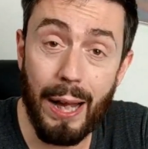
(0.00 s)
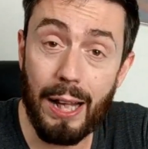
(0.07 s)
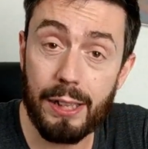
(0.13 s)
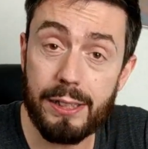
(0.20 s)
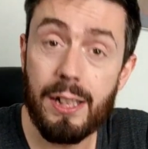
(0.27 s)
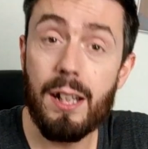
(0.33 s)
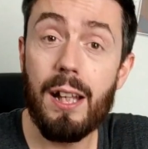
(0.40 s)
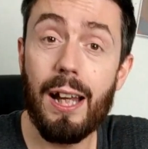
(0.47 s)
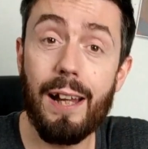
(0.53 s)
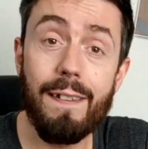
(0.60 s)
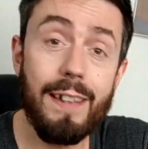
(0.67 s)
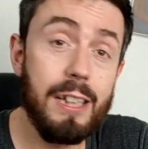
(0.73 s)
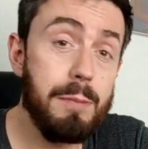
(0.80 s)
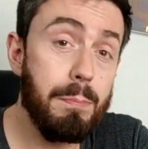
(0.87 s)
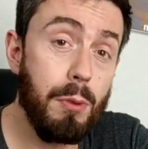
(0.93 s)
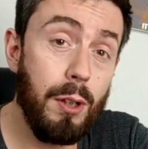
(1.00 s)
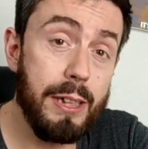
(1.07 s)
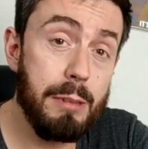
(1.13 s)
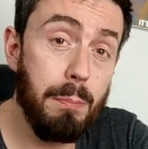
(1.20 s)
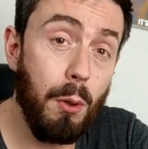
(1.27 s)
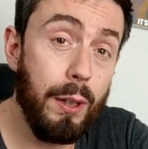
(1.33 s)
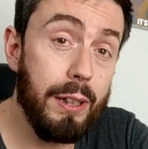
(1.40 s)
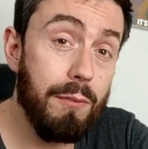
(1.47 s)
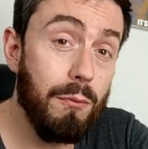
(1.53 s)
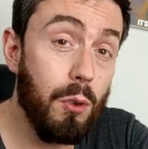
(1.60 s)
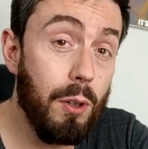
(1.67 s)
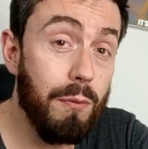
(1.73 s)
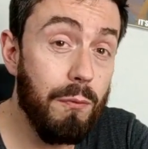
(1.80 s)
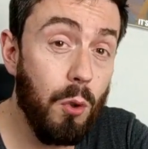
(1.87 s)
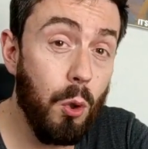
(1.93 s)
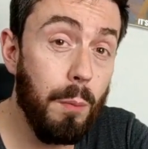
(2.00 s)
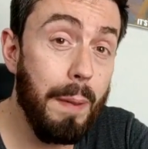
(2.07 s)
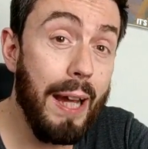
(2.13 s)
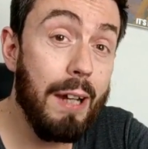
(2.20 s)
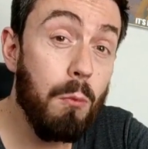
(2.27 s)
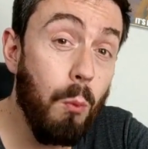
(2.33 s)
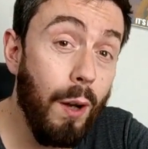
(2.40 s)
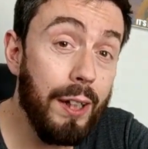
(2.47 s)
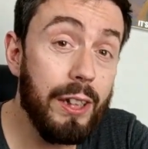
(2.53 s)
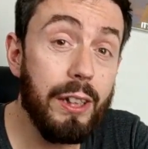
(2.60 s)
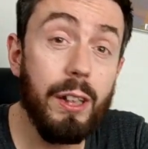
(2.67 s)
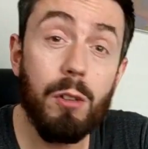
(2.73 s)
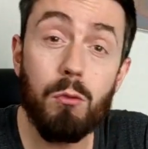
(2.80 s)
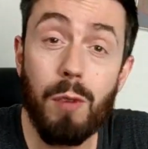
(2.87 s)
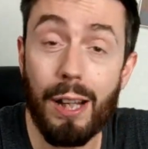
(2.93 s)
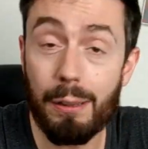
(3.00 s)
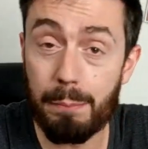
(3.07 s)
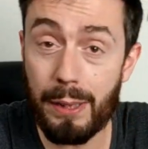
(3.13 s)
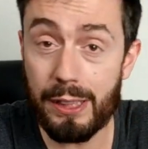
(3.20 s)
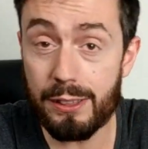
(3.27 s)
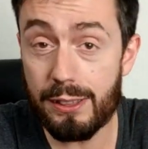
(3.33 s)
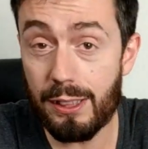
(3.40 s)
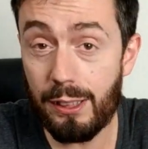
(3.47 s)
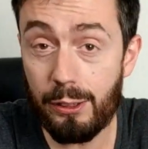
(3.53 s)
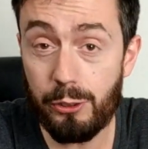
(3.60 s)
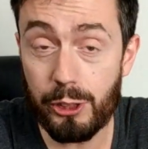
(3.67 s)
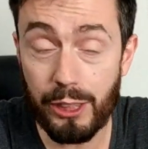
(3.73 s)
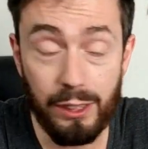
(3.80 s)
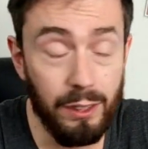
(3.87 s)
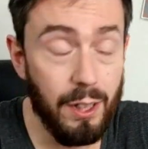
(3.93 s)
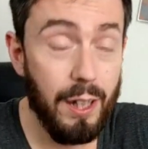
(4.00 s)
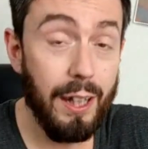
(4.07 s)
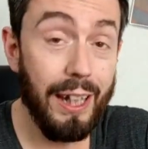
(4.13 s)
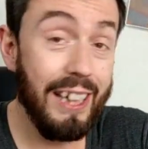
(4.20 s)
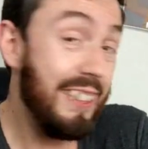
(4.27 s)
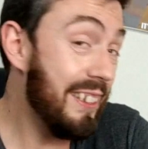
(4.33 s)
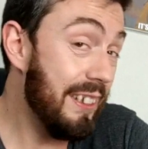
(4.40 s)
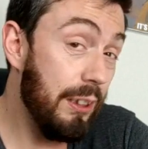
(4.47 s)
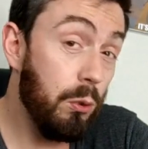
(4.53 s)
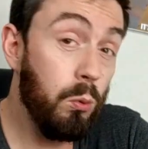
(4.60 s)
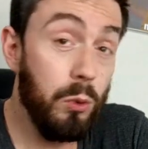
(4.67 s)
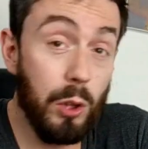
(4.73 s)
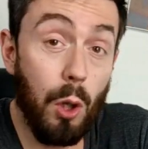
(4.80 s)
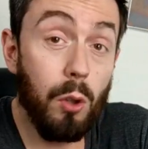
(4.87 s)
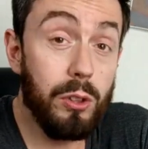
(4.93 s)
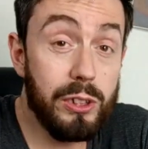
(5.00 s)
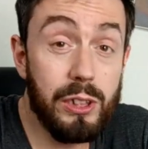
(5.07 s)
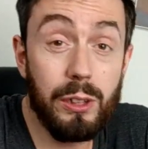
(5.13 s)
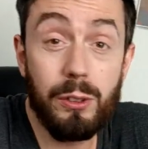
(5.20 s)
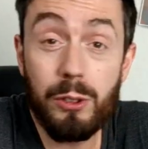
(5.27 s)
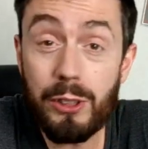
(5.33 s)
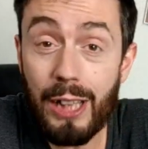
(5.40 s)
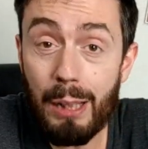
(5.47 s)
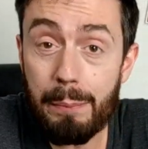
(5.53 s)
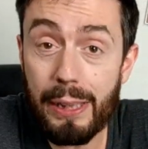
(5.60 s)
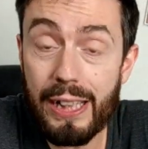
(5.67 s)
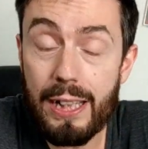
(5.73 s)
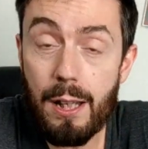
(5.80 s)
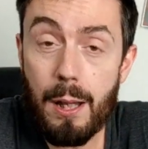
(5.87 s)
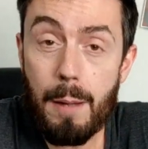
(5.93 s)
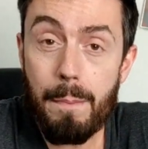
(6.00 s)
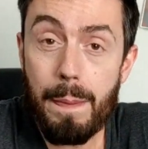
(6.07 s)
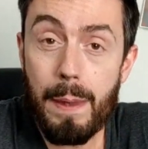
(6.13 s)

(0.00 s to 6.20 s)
But at this price point for a 4-bay 1U rack mount solution, it's still not too shabby.